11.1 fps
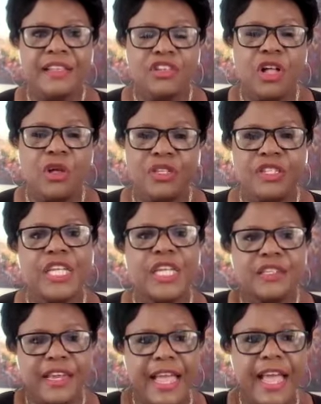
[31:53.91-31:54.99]
it's always
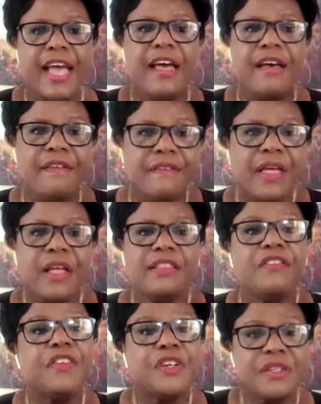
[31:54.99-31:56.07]
good to have
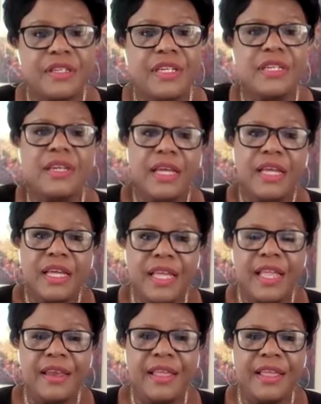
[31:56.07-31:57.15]
diversity
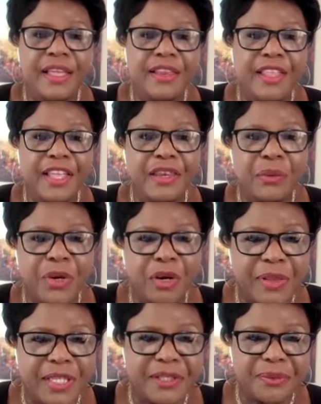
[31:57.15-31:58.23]
in, in, in the
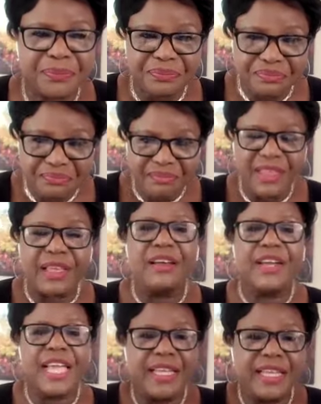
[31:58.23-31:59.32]
workplace.
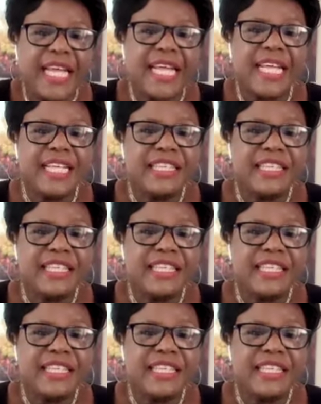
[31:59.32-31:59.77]
Okay,